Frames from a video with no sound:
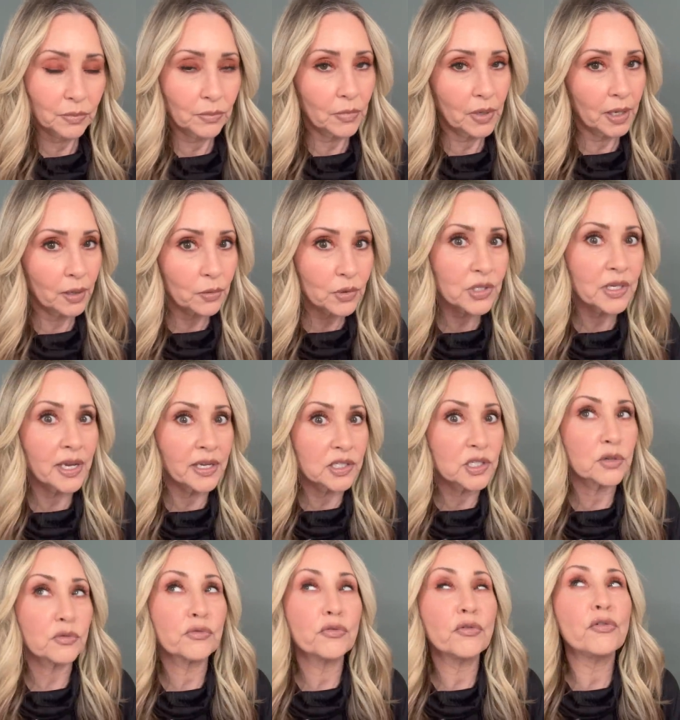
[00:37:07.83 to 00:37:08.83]
it, it's
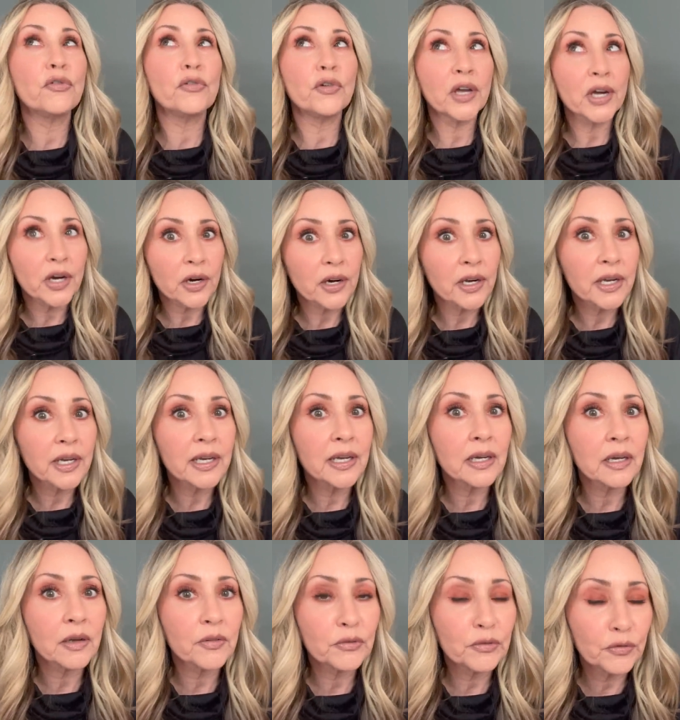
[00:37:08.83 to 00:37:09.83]
very,
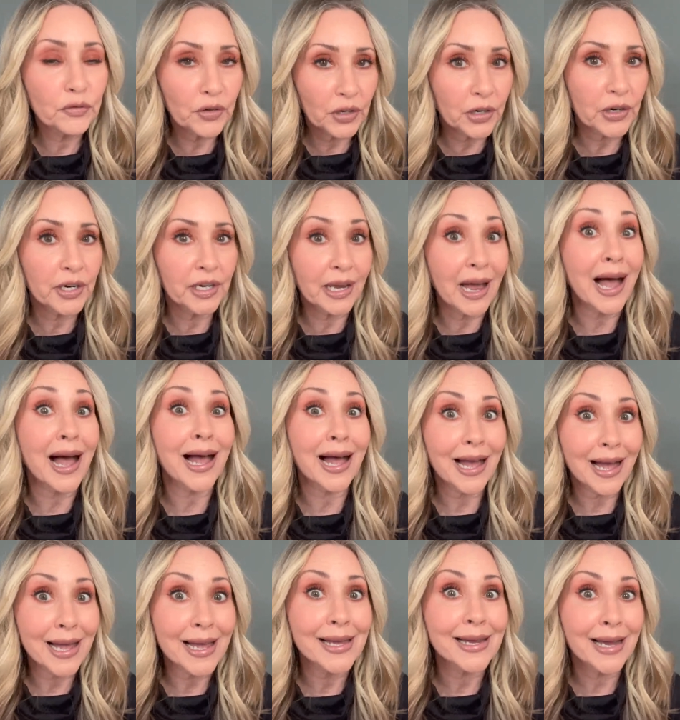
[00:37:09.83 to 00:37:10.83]
very
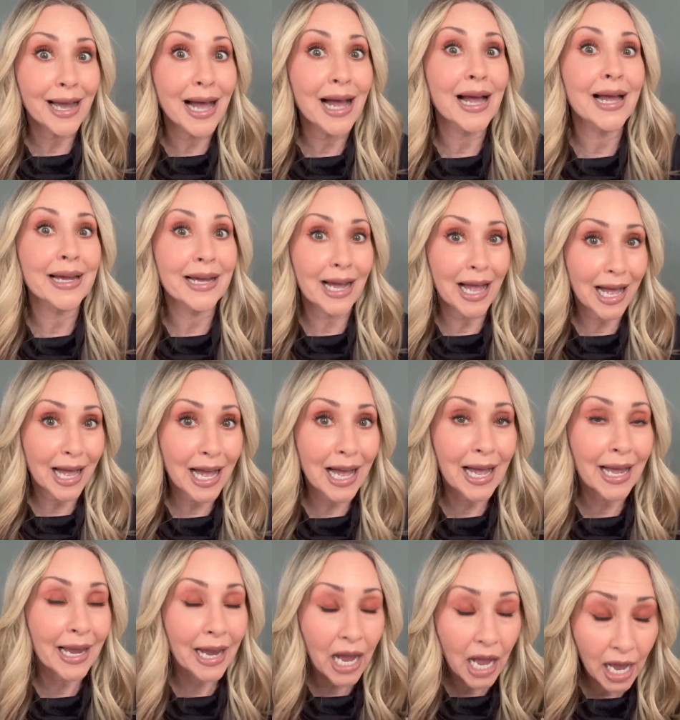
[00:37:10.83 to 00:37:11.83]
high, high,
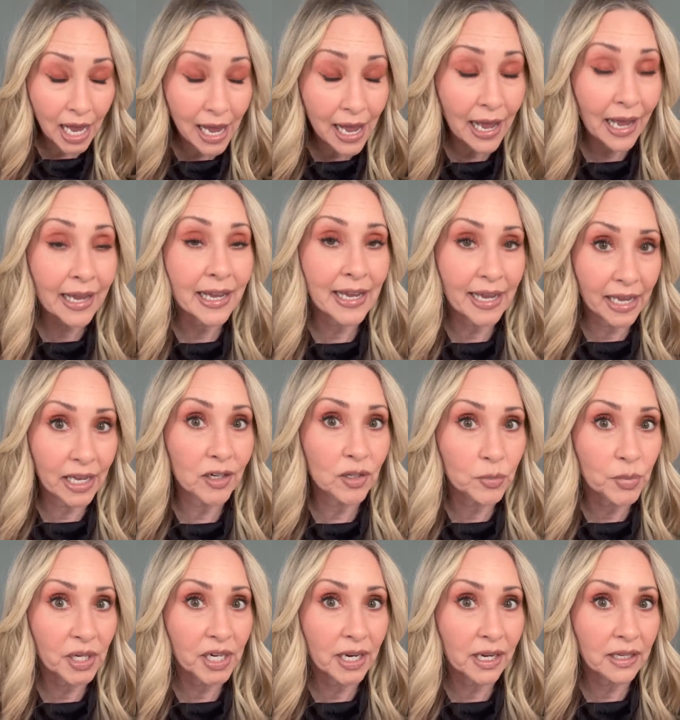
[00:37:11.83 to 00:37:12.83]
high, high end
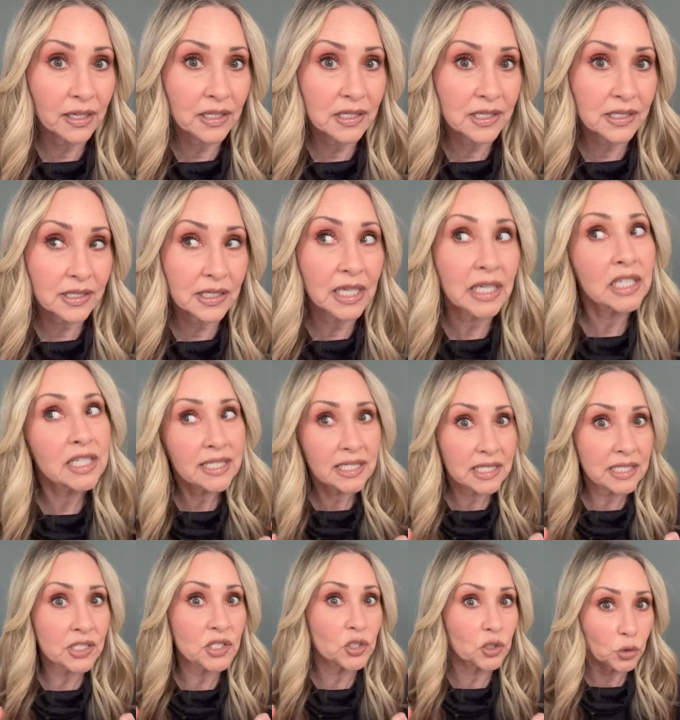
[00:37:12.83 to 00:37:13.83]
brand. It's
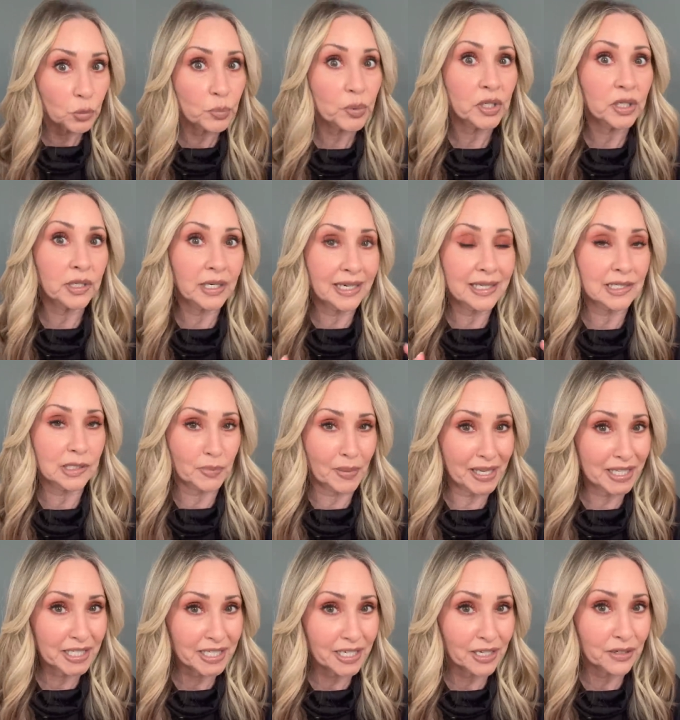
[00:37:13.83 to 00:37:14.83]
super
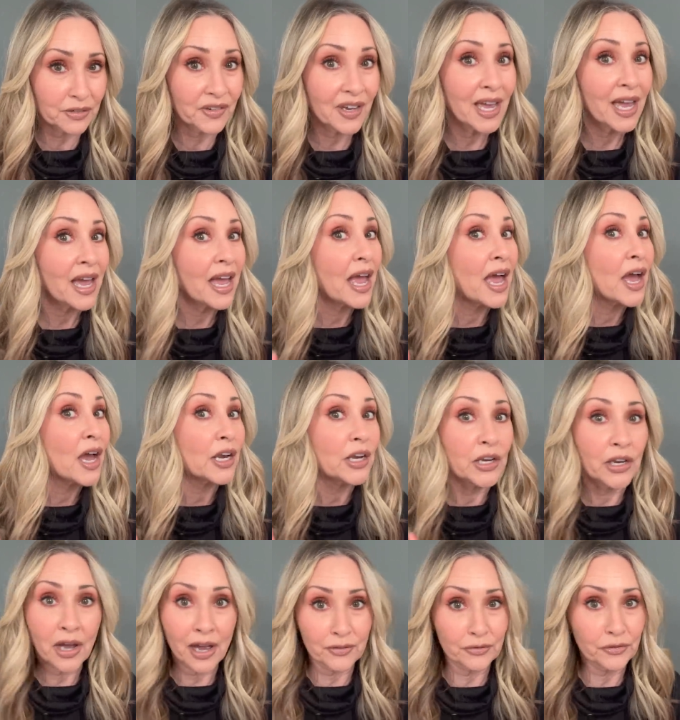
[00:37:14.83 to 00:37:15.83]
expensive,
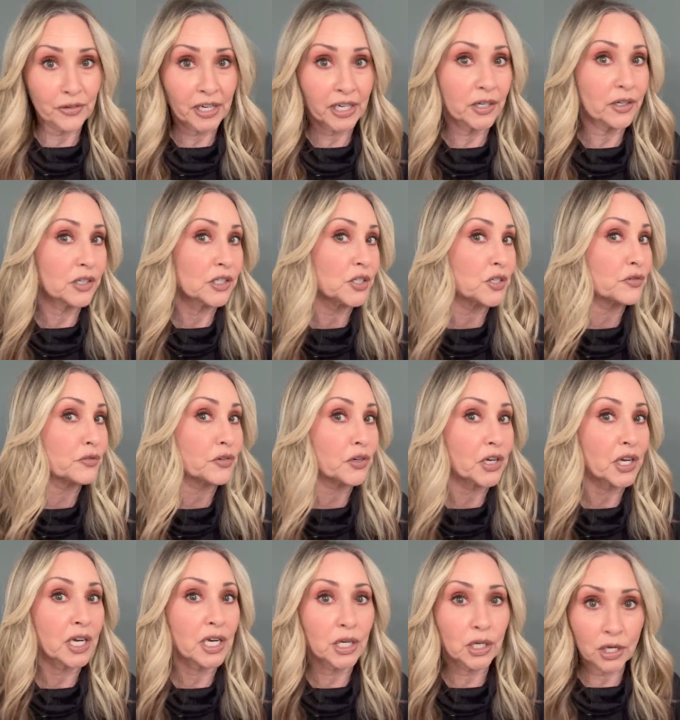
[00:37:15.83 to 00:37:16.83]
not fragrance
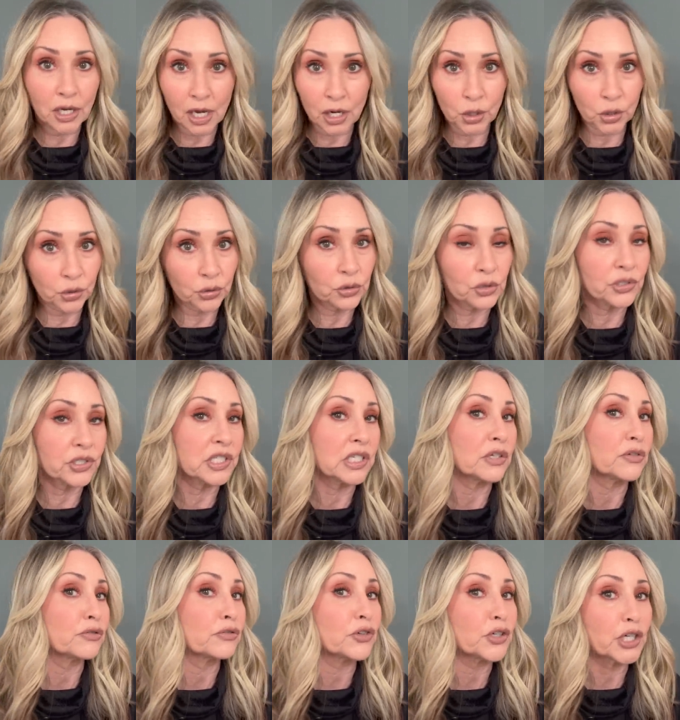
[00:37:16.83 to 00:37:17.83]
free, not cruelty
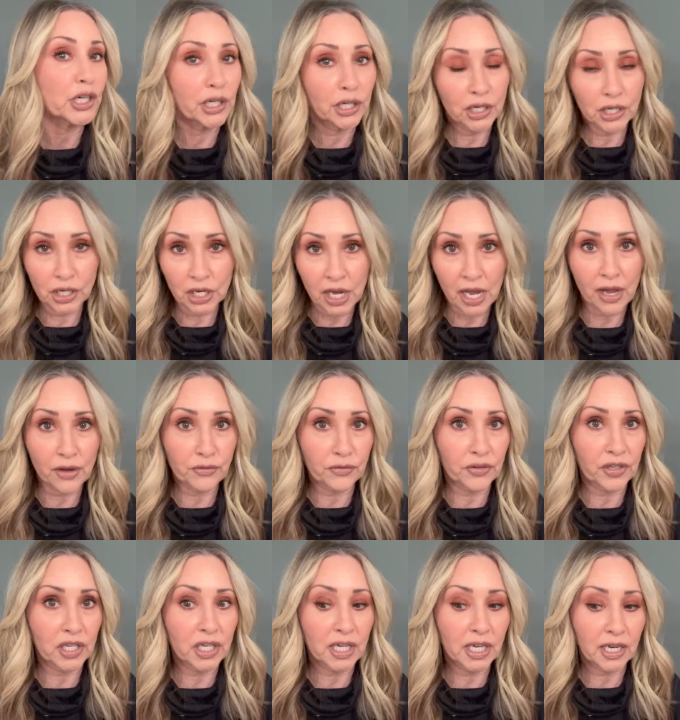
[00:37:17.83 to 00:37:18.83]
free, not
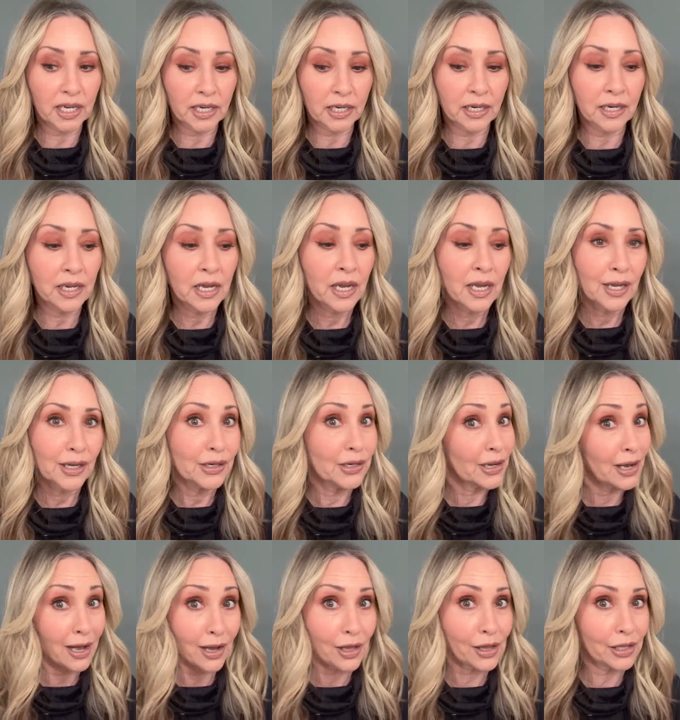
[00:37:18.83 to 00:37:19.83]
vegan,
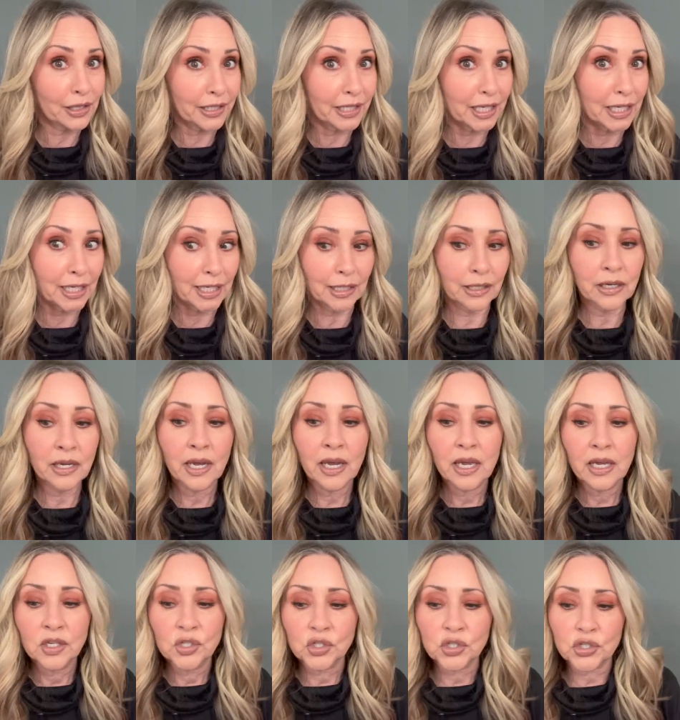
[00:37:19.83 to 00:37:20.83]
not clean.
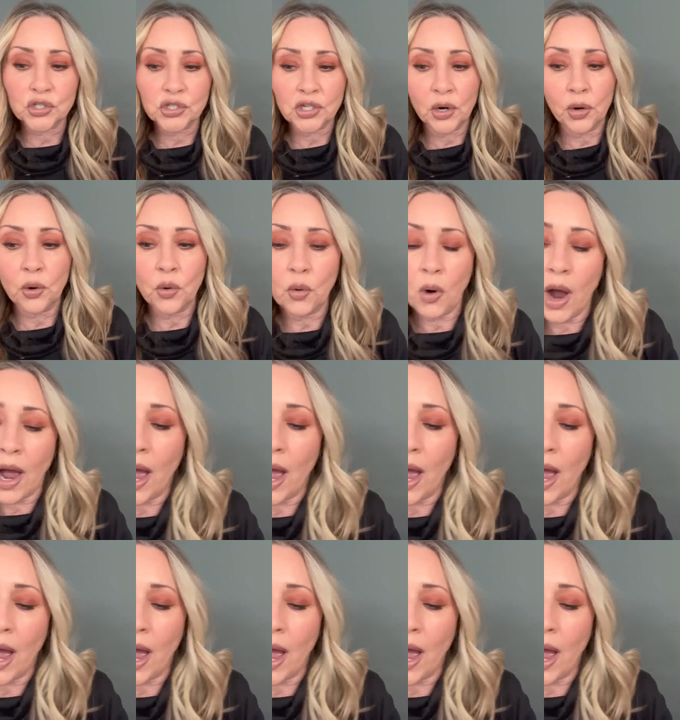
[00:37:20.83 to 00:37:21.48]
So